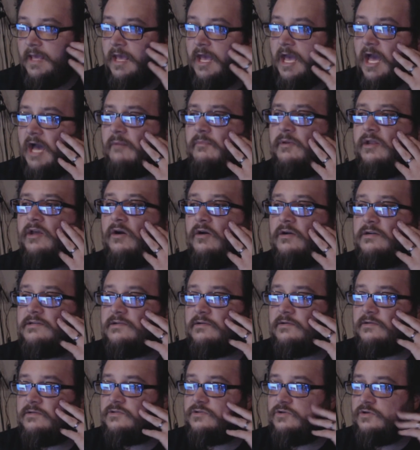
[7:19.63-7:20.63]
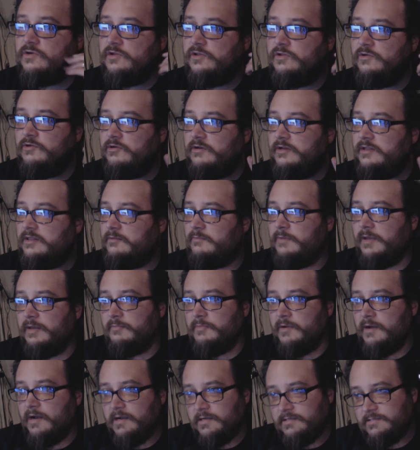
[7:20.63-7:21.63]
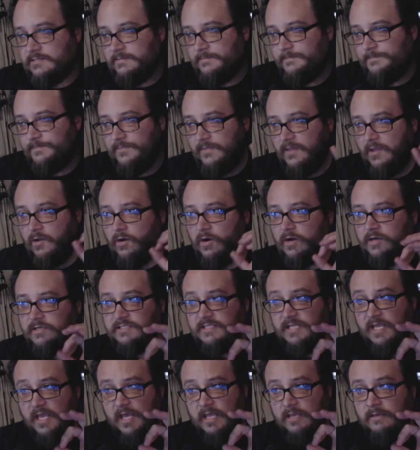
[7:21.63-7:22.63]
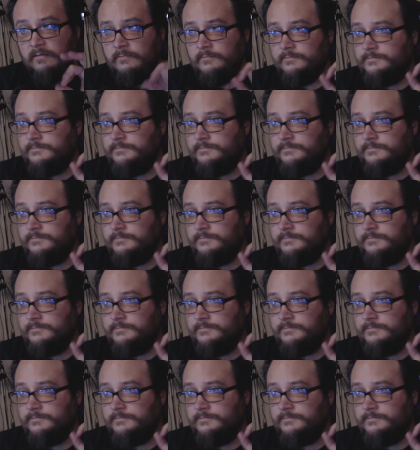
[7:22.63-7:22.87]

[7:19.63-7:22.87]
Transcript: How many heart tokens are included in the big box? There are 10.